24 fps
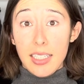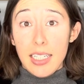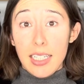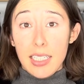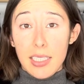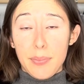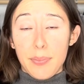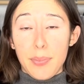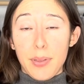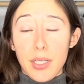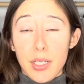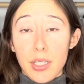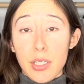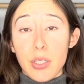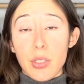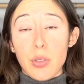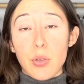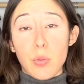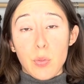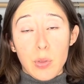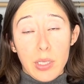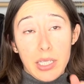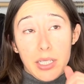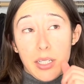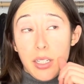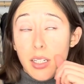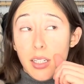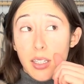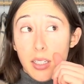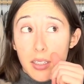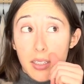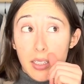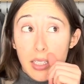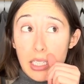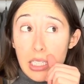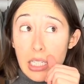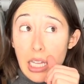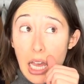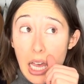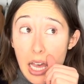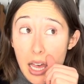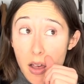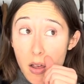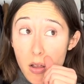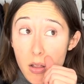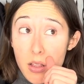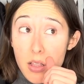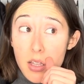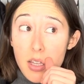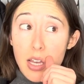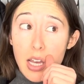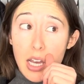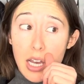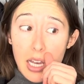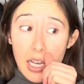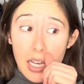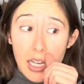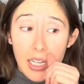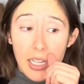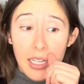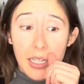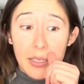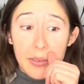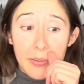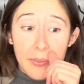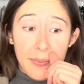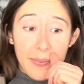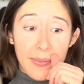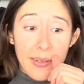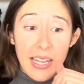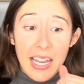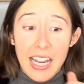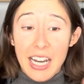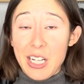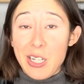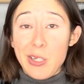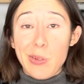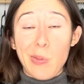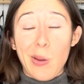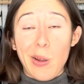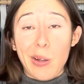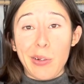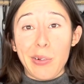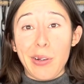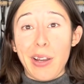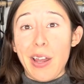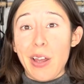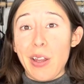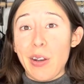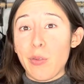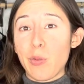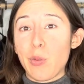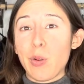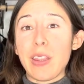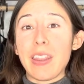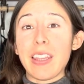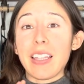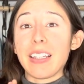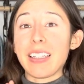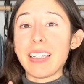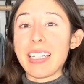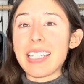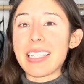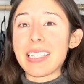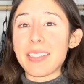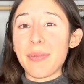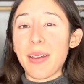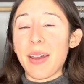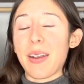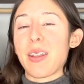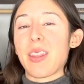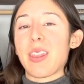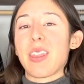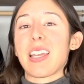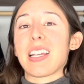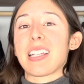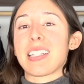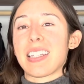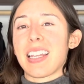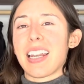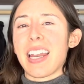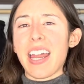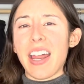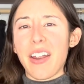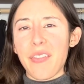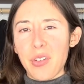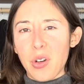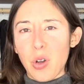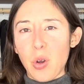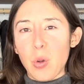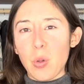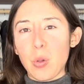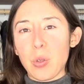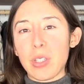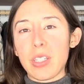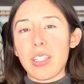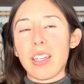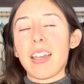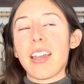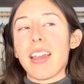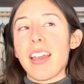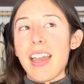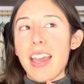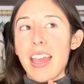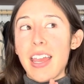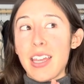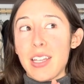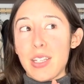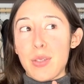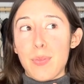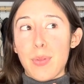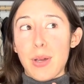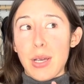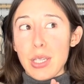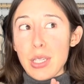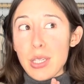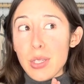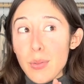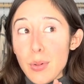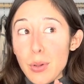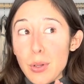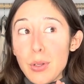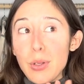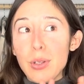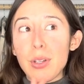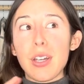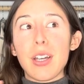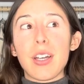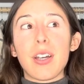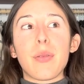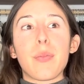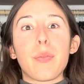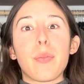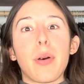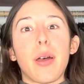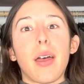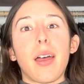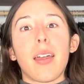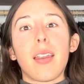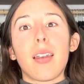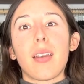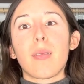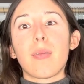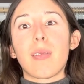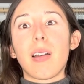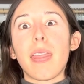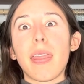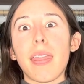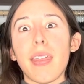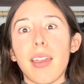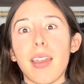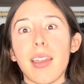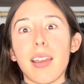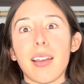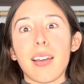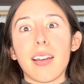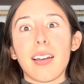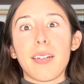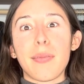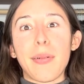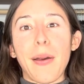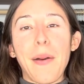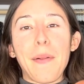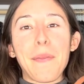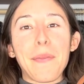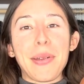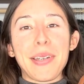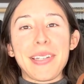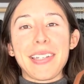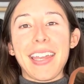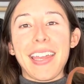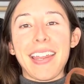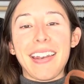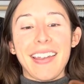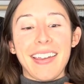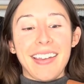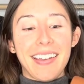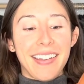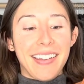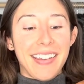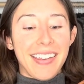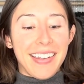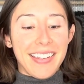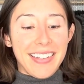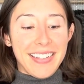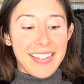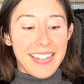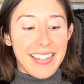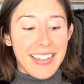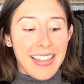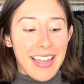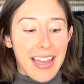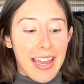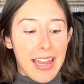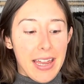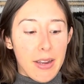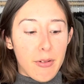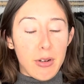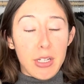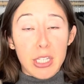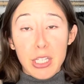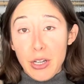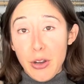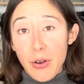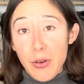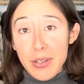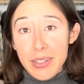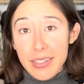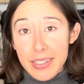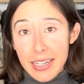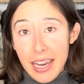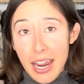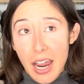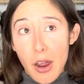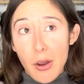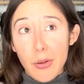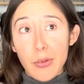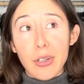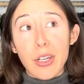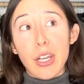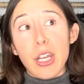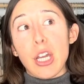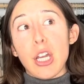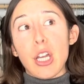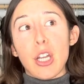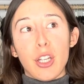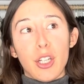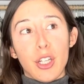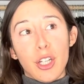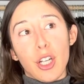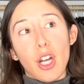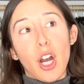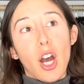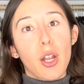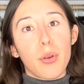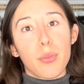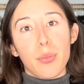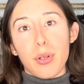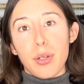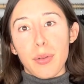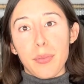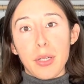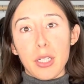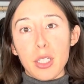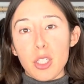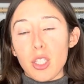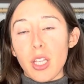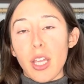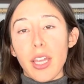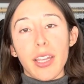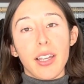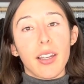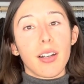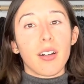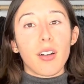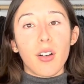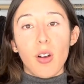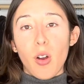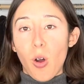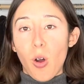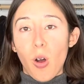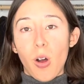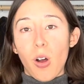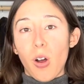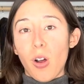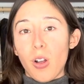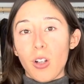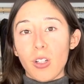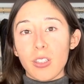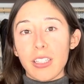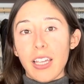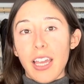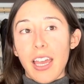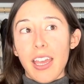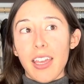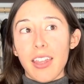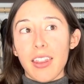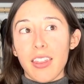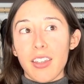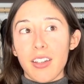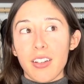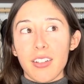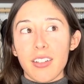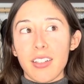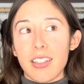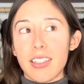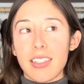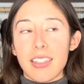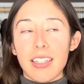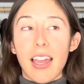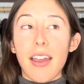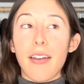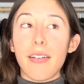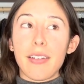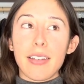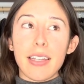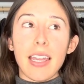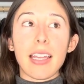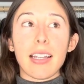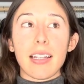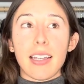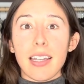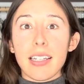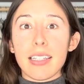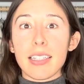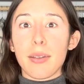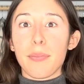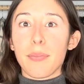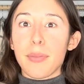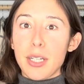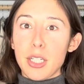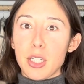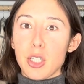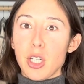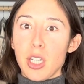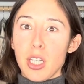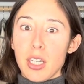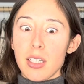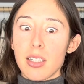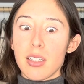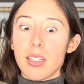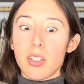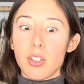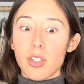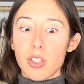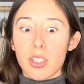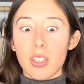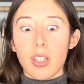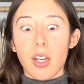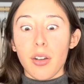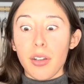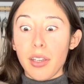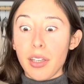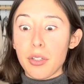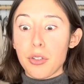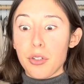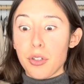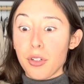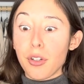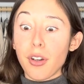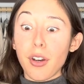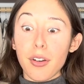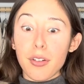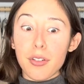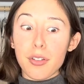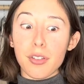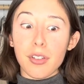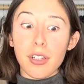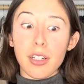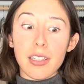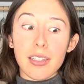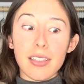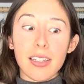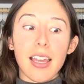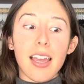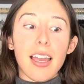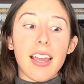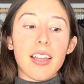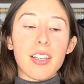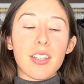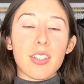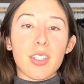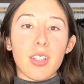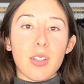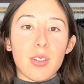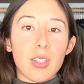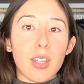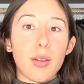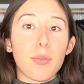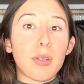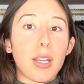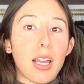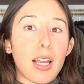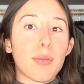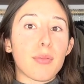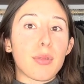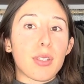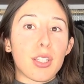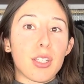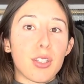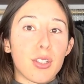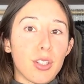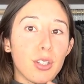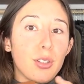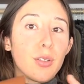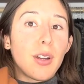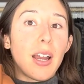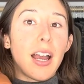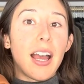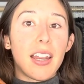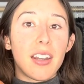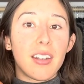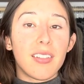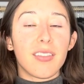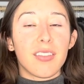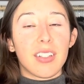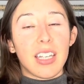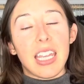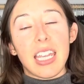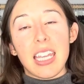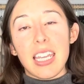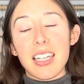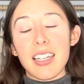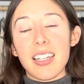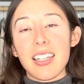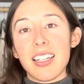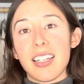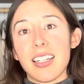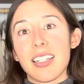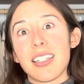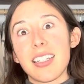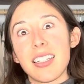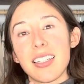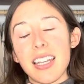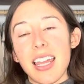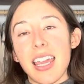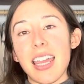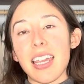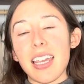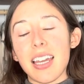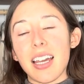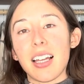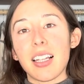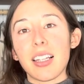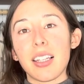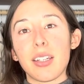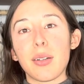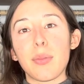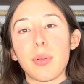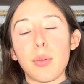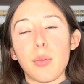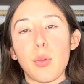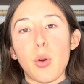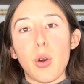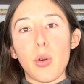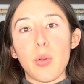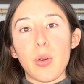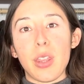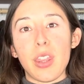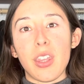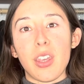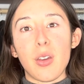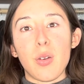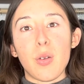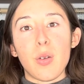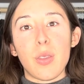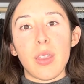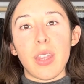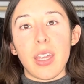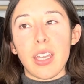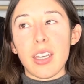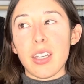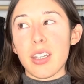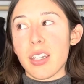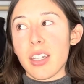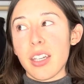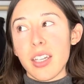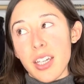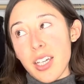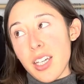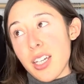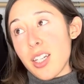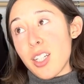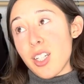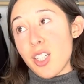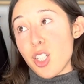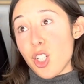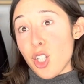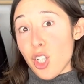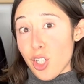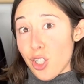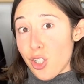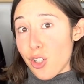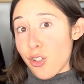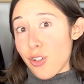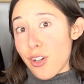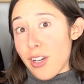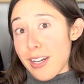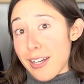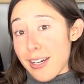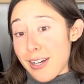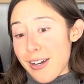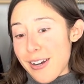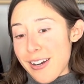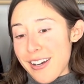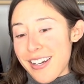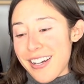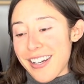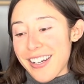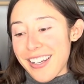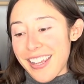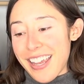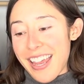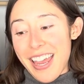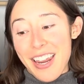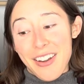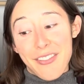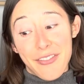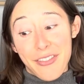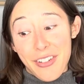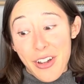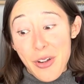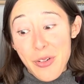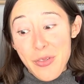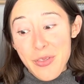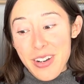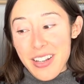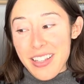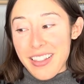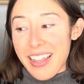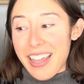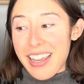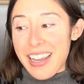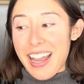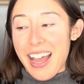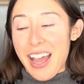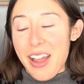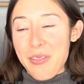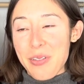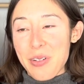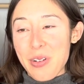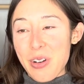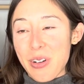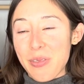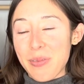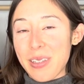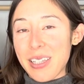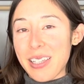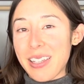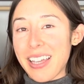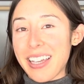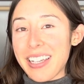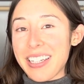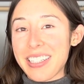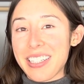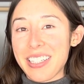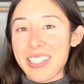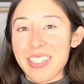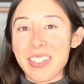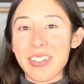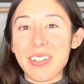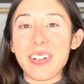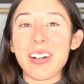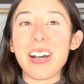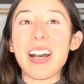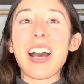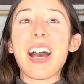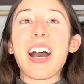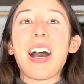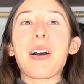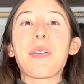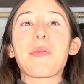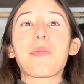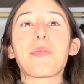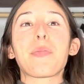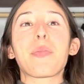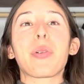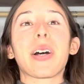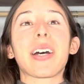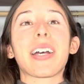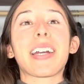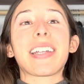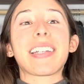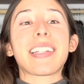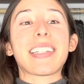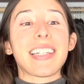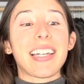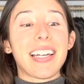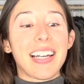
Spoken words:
a purse wearing gal. I just walk around with the least amount of things that I have to hold as possible, but one thing about Montana is that when you go into town, you're gone pretty much like all day. It's a mission to just go get your groceries, so sometimes you do kind of need to take a little bit more with you than just your credit card and phone, like I would normally like to do. But